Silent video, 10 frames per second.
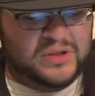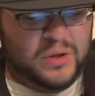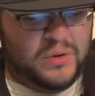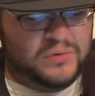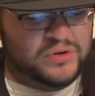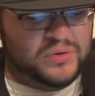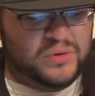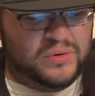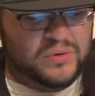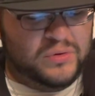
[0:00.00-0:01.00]
No,
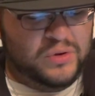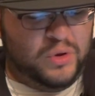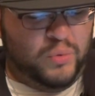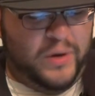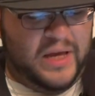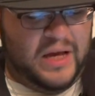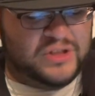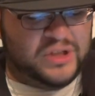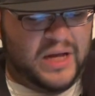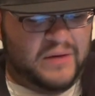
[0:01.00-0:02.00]
no way I
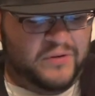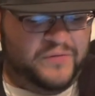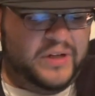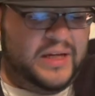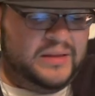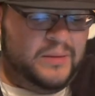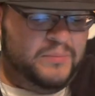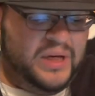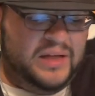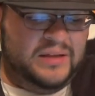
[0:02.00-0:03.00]
shall ever forget them.
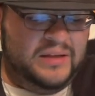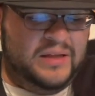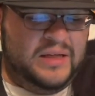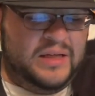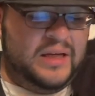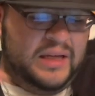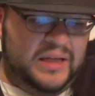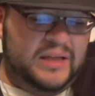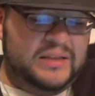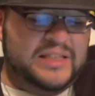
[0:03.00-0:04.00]
But
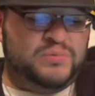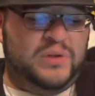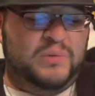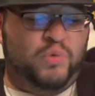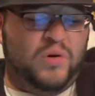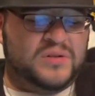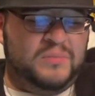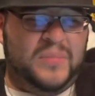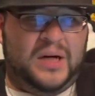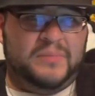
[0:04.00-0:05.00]
he, this one woke
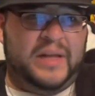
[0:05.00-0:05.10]
them up.